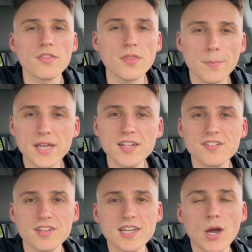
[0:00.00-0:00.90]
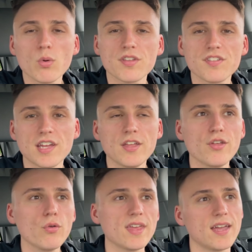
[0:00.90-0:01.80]
The biggest thing I would say,
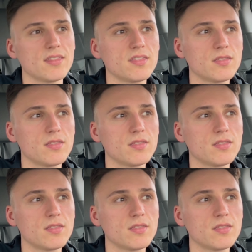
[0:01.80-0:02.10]
though, that